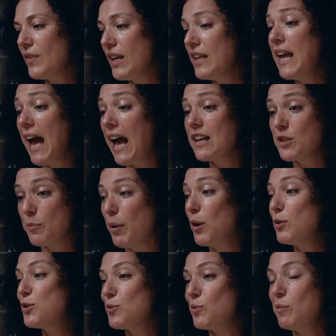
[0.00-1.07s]
Yeah, as
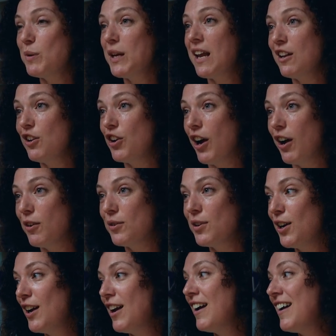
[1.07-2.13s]
opposed to it being, you know,
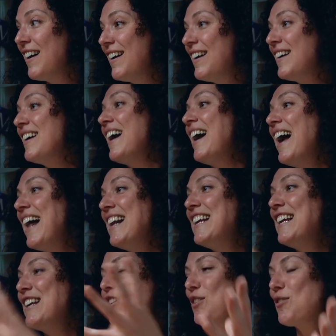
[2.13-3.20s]

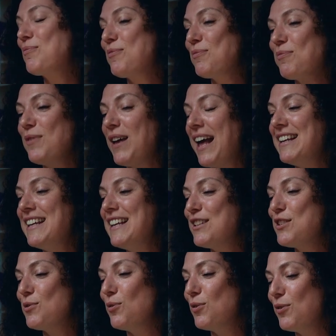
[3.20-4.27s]
any
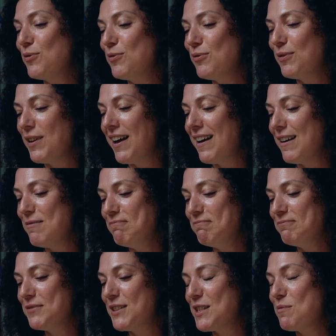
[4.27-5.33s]
sort
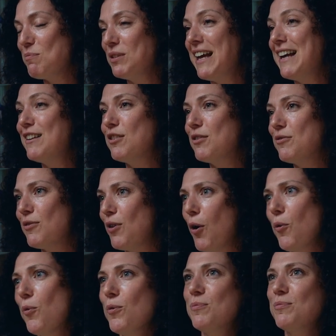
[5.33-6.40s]
of display of,
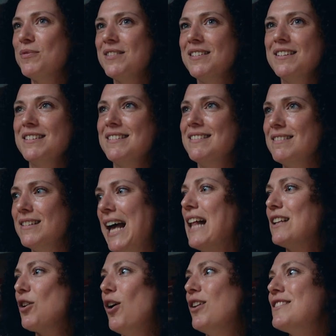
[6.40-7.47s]
oh,
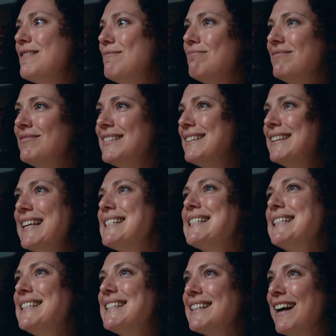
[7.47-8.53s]
alcoholism, this
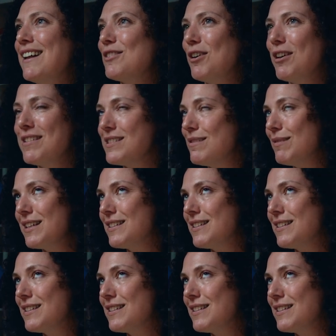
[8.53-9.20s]
leads to alcoholism.